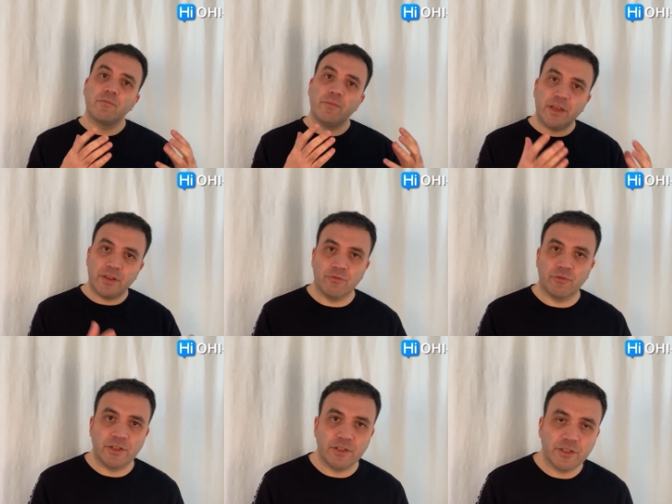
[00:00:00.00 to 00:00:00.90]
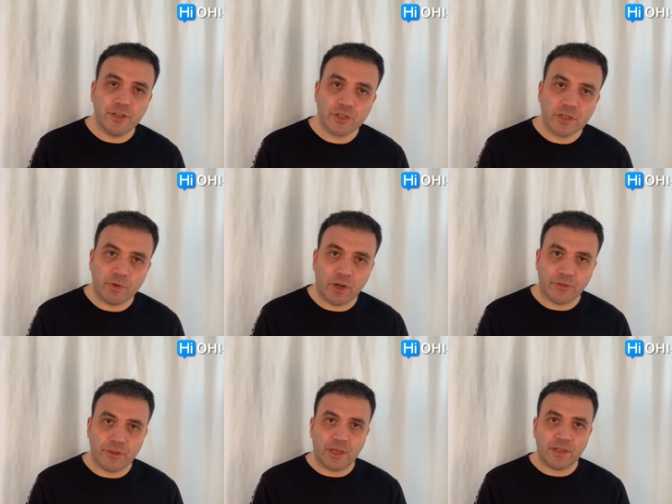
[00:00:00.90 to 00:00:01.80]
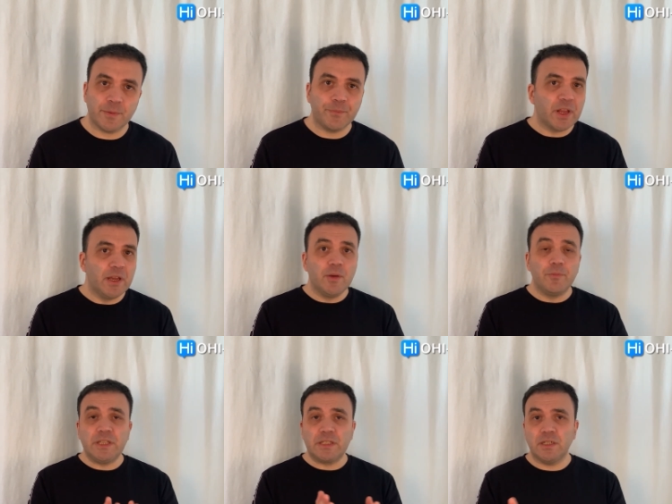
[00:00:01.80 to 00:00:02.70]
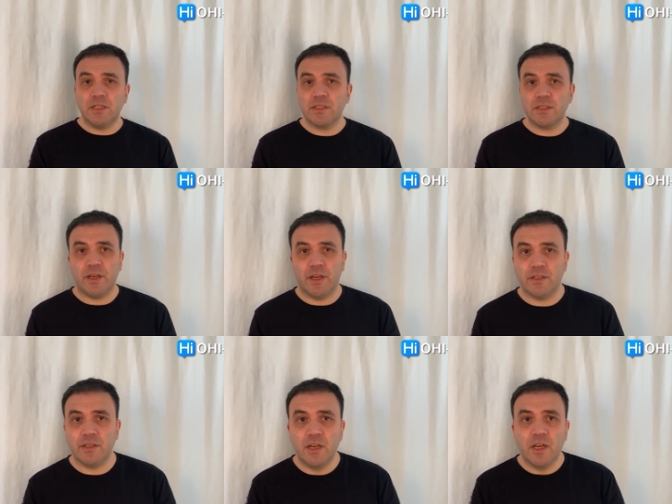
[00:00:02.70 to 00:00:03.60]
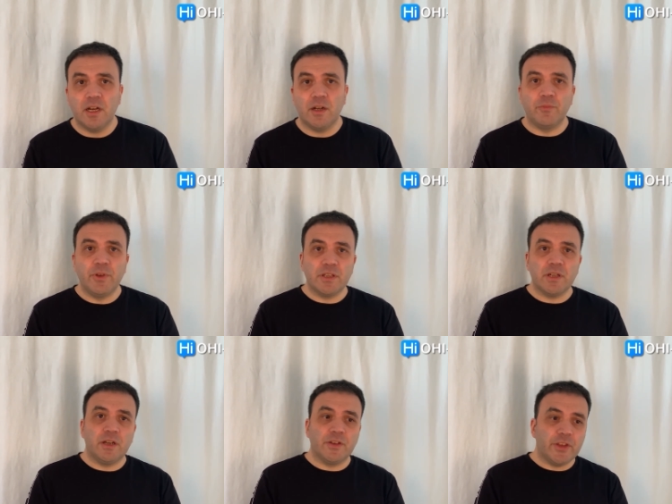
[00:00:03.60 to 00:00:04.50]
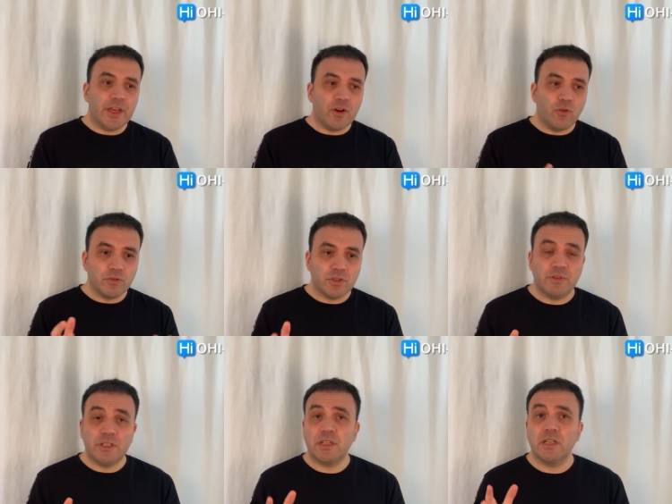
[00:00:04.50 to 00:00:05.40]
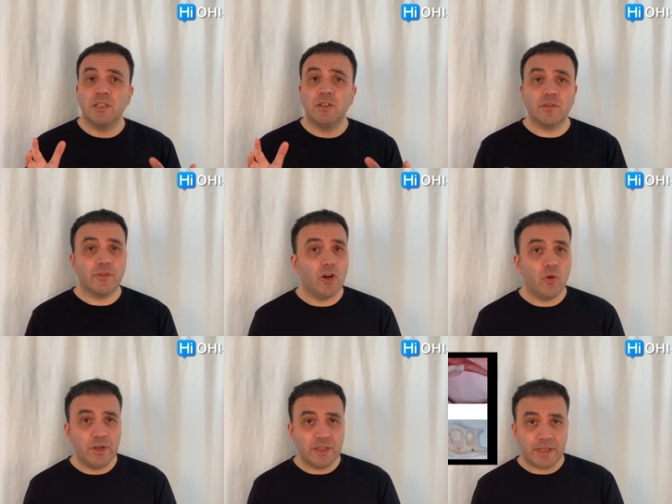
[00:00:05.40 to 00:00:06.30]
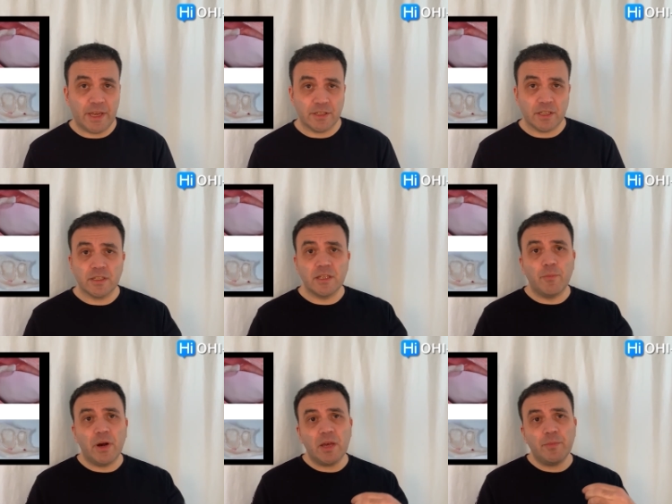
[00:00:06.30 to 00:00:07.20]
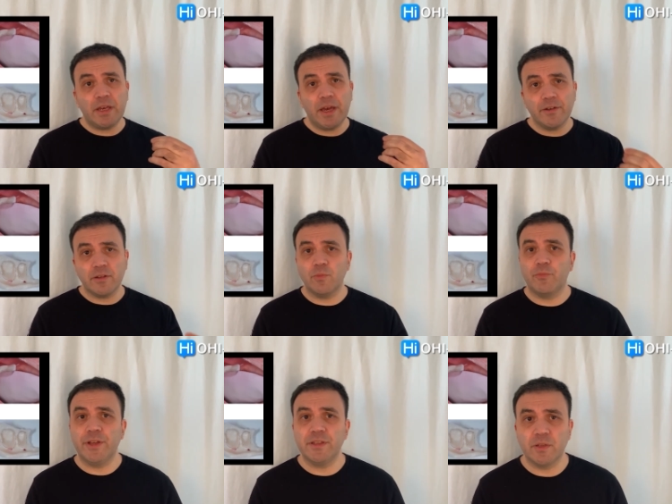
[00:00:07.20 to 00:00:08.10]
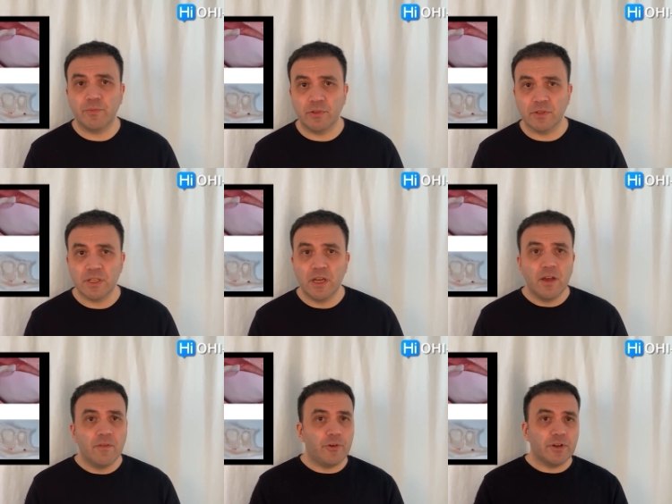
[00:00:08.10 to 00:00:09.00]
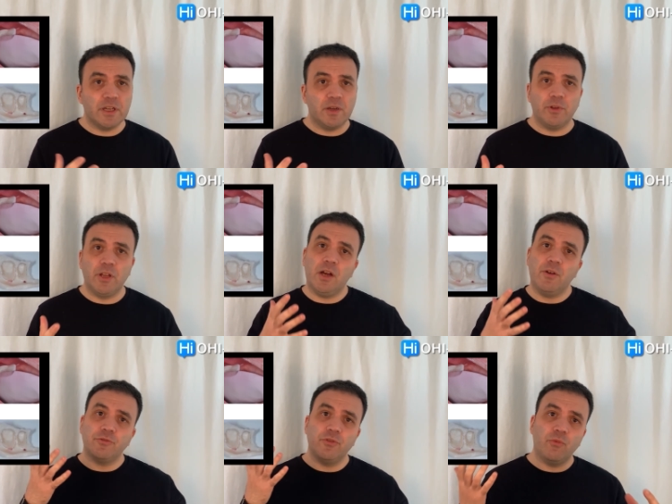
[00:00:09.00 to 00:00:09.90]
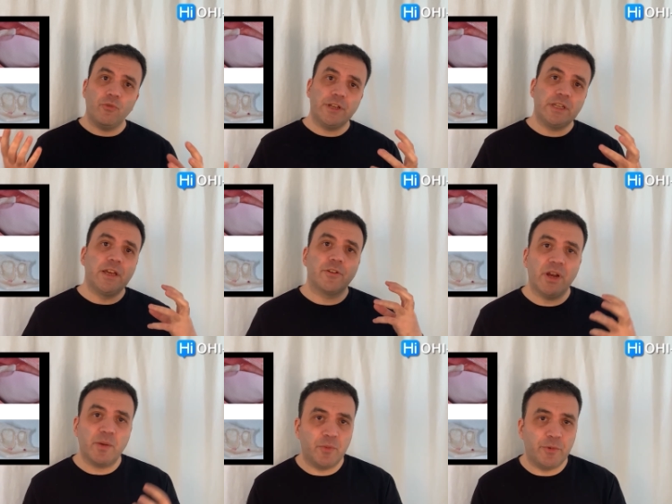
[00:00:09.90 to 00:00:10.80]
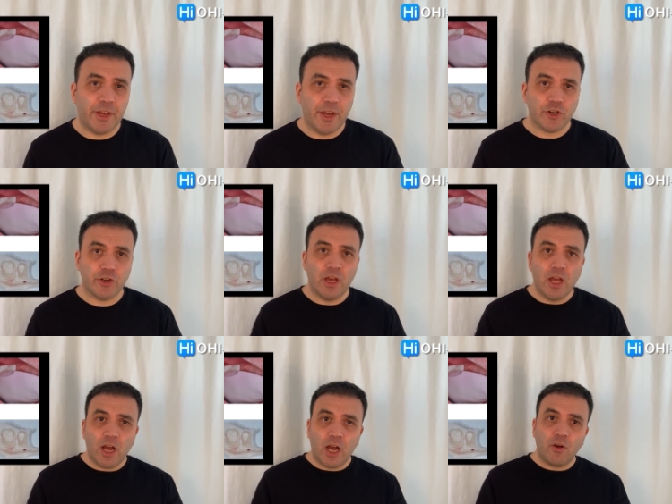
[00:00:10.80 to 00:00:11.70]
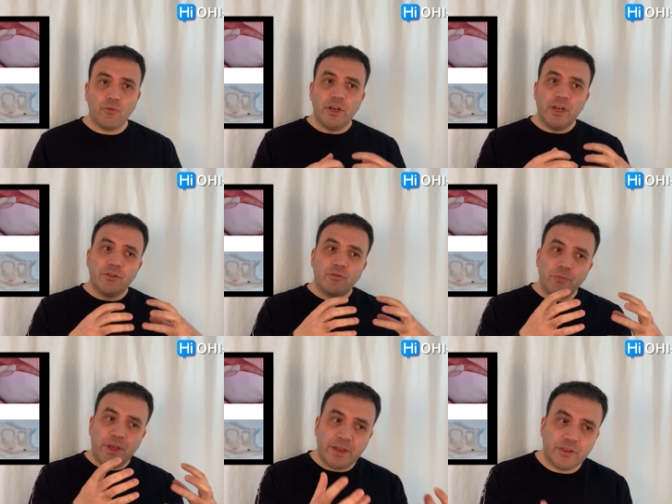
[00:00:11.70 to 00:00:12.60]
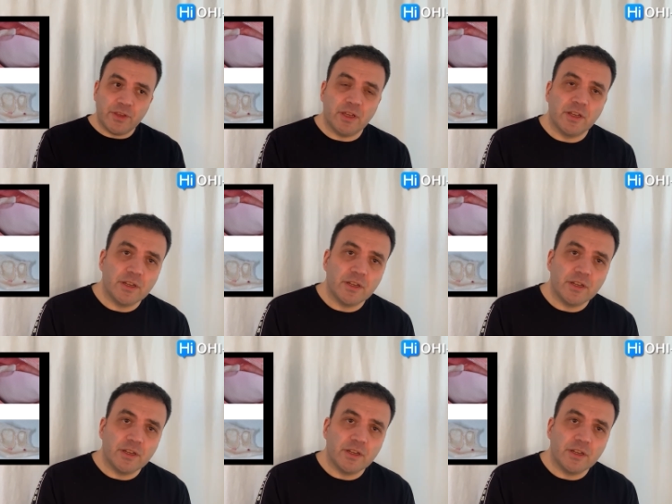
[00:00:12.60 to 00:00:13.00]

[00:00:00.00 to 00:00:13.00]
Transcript: making the right decision about that. Besides that, they also discuss a lot of complex cases. The biomechanical principles, for example, how to avoid crack propagation, how to make the